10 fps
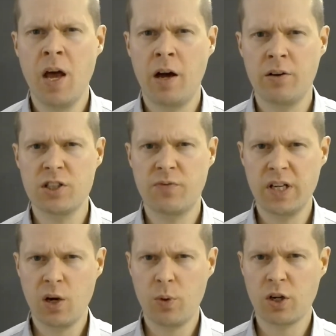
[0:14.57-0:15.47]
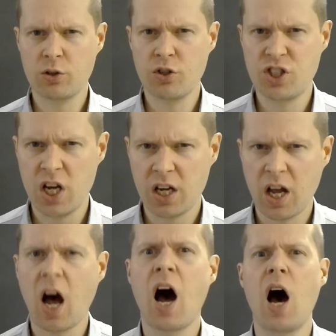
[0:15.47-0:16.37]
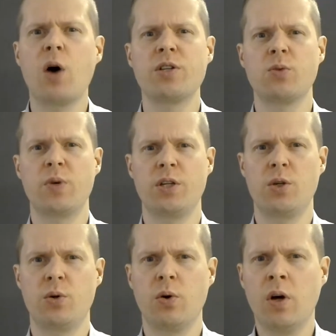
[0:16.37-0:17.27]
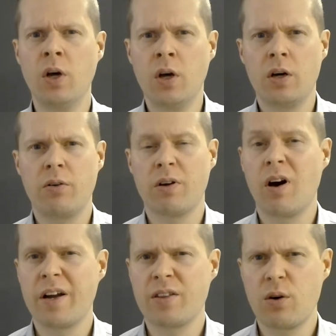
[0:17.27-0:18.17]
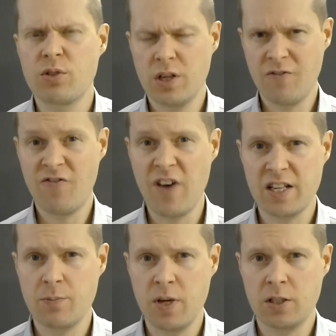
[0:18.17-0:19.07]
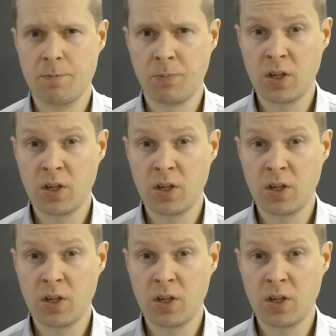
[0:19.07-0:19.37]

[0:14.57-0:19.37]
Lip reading: And on this video we're going to check how did we do regarding those investments.